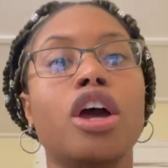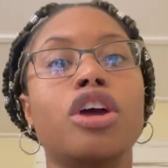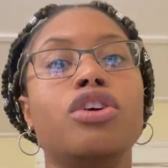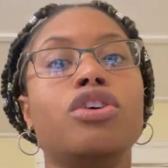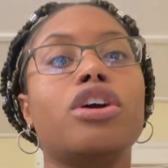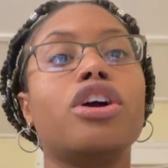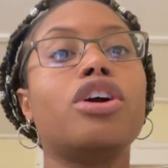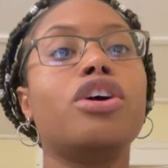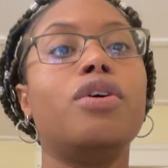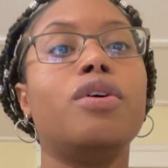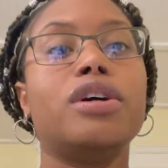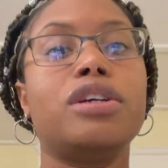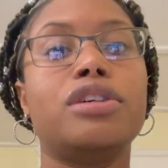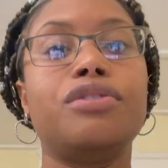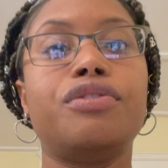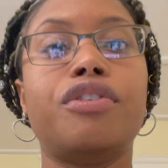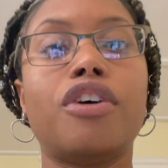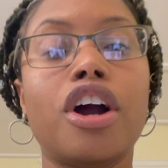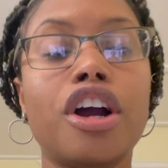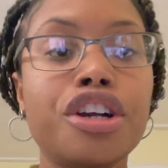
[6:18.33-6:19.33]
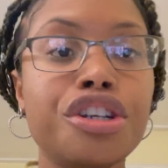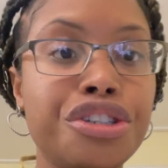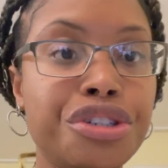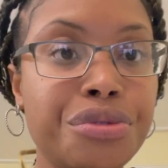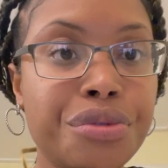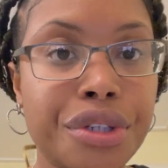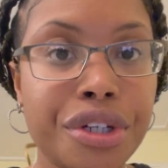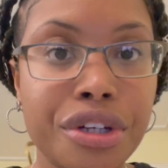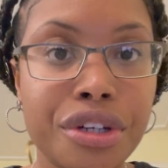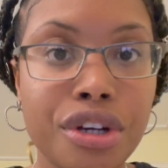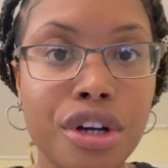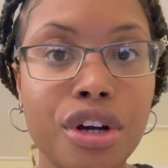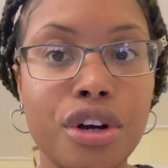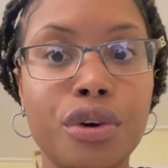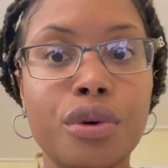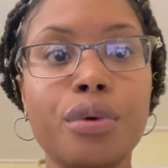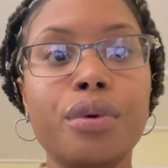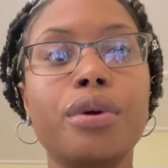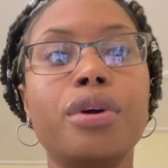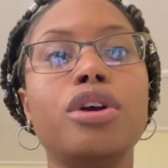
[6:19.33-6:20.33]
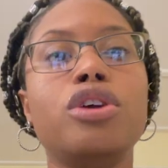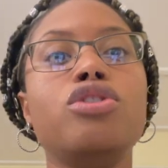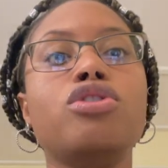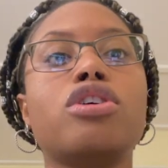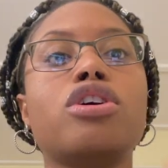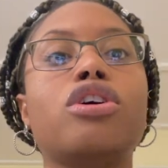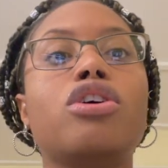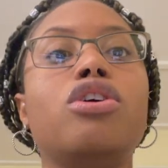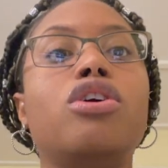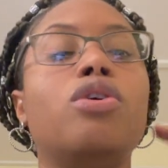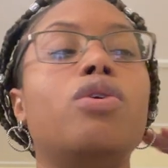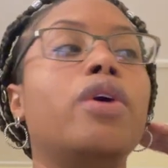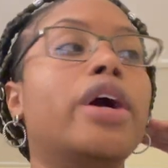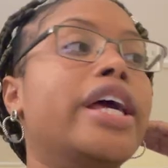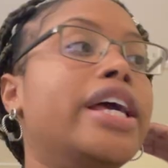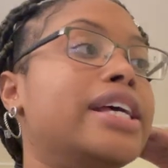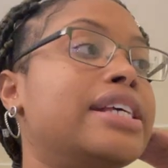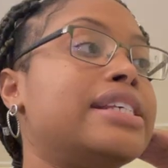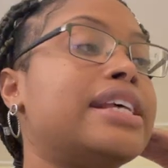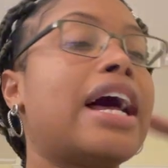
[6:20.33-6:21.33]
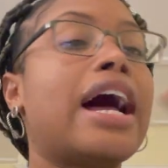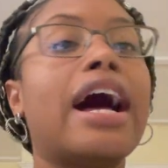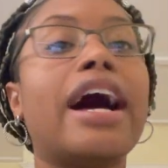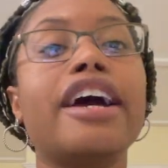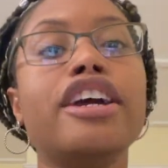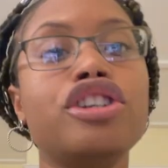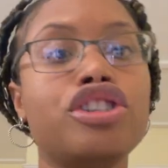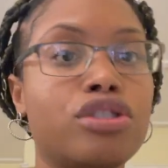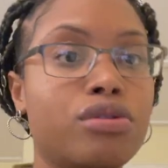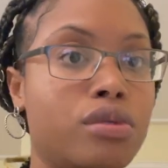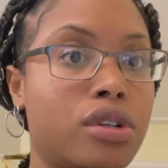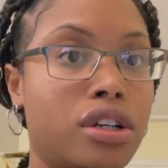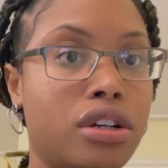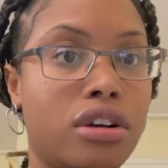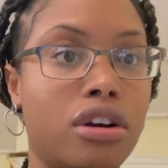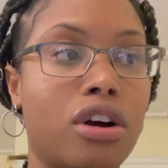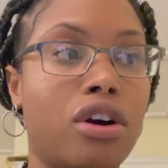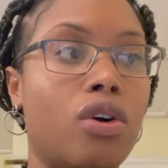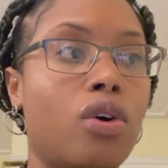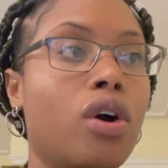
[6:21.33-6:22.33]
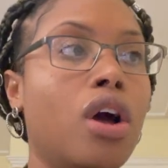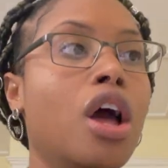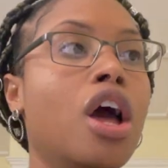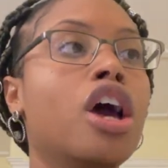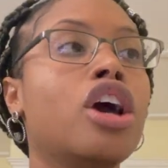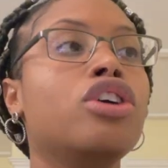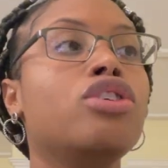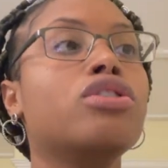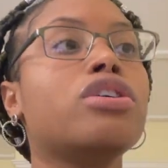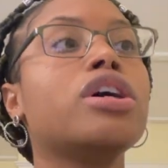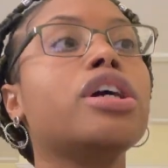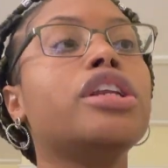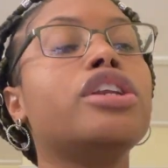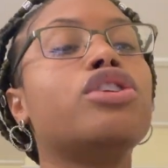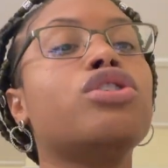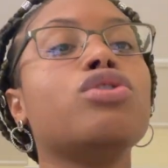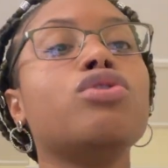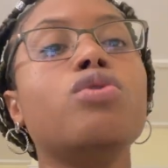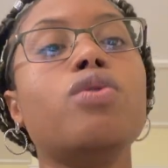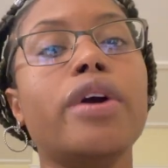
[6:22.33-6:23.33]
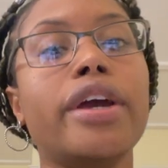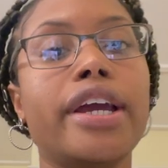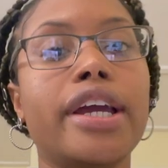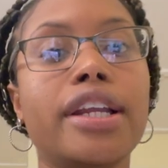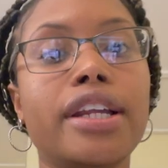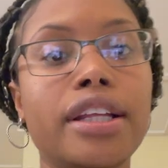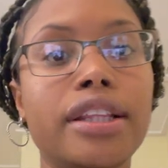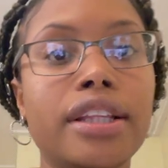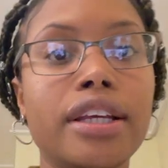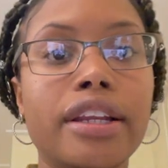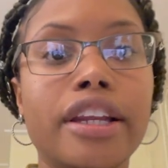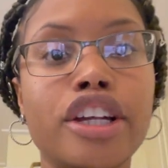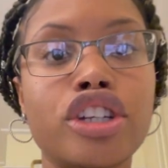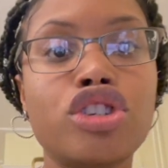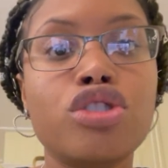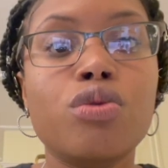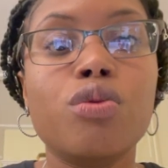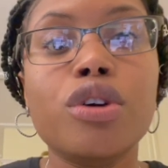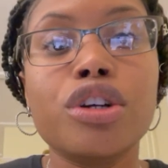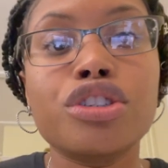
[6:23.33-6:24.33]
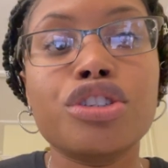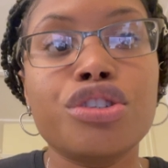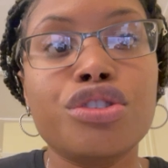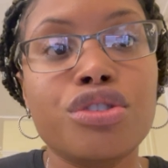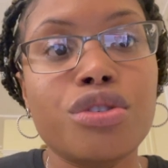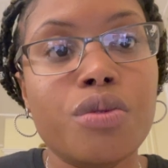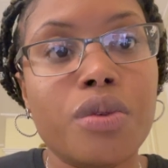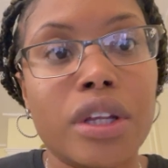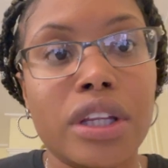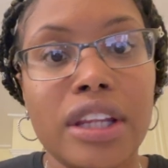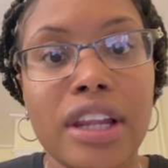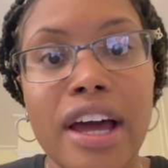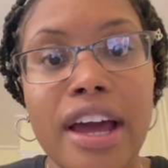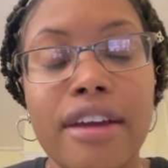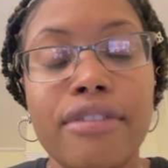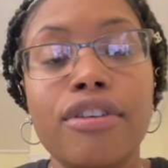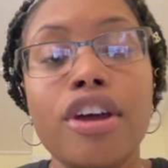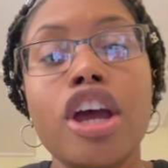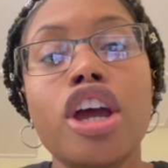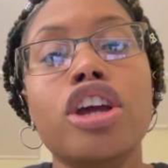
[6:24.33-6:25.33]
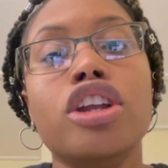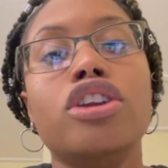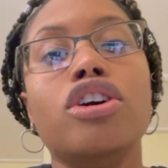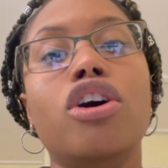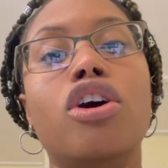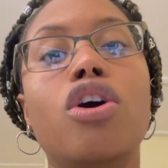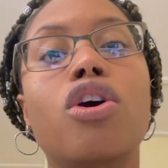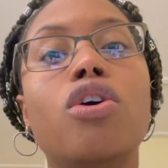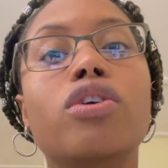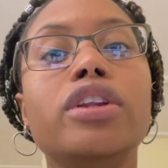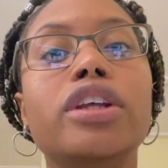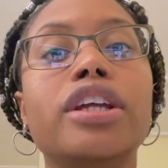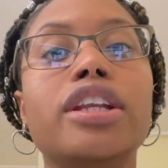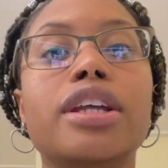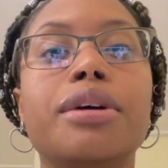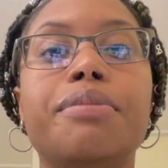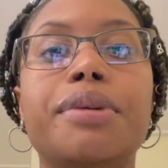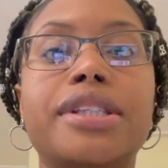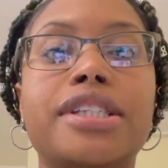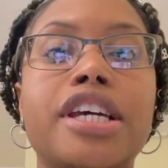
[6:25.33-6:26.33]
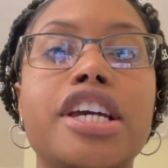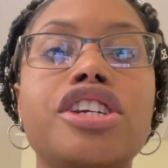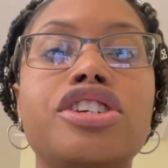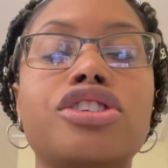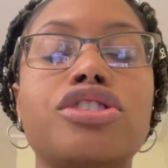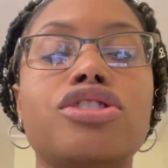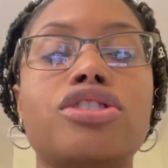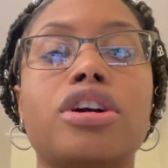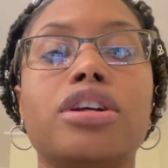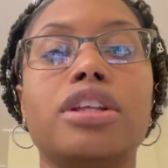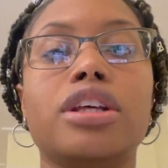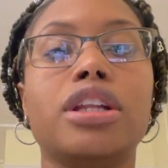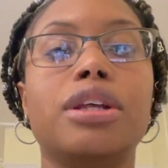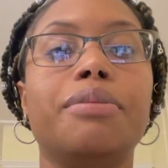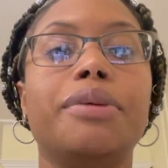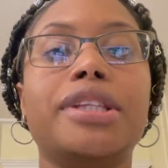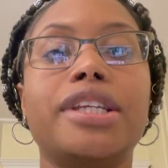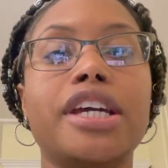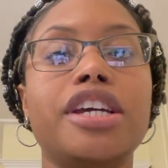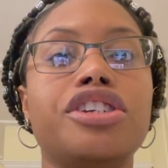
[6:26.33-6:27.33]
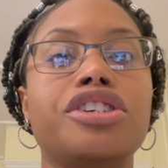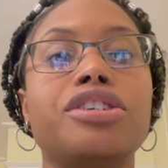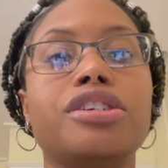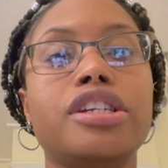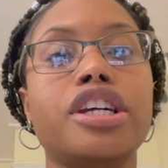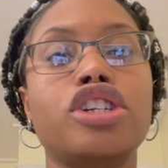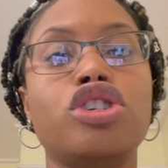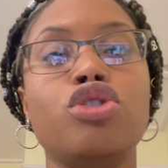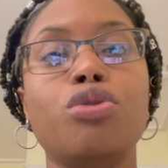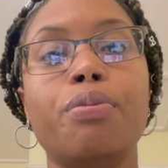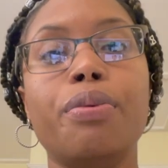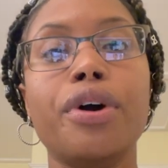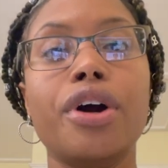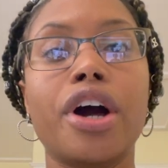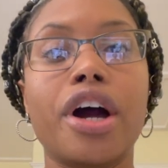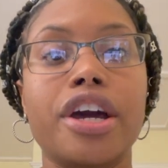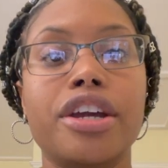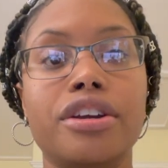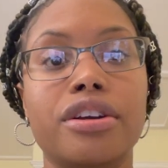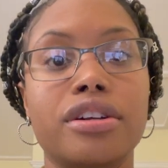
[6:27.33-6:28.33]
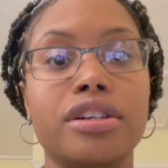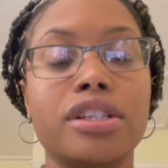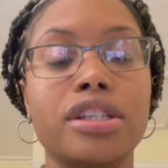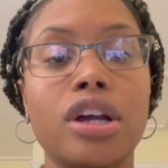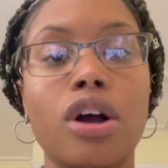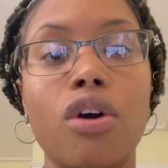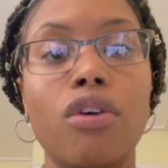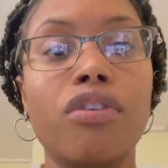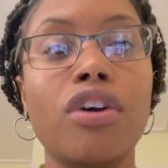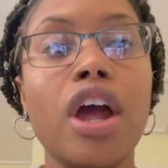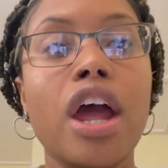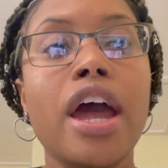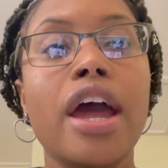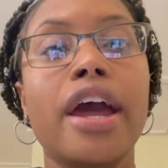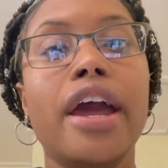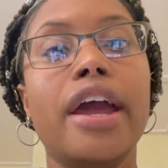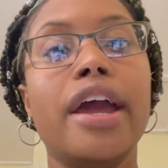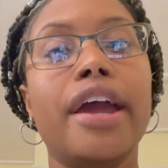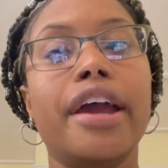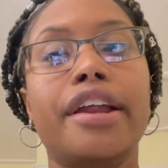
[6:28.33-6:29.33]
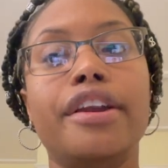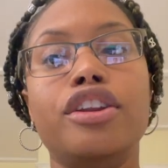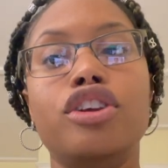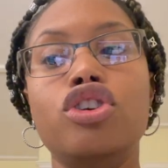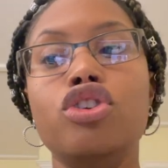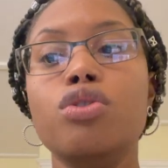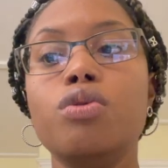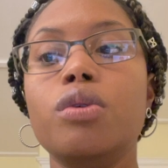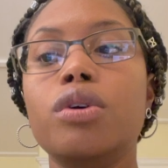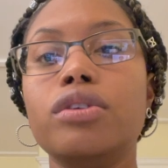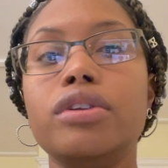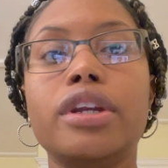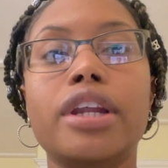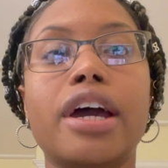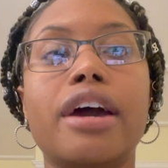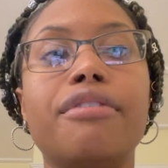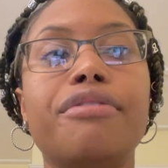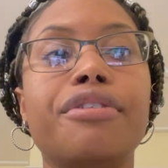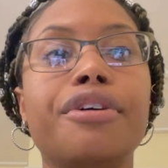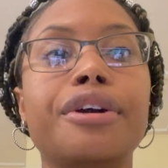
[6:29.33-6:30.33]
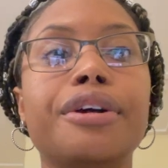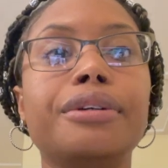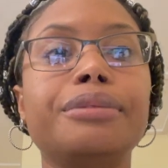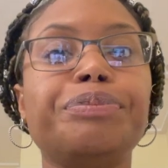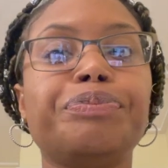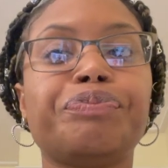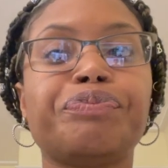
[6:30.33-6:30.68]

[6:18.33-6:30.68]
You could go as far as you want to go. You could go as high as you want to go. You could do anything that you want to do in life. The only limitations are the limitations that you put on yourself. And you will never,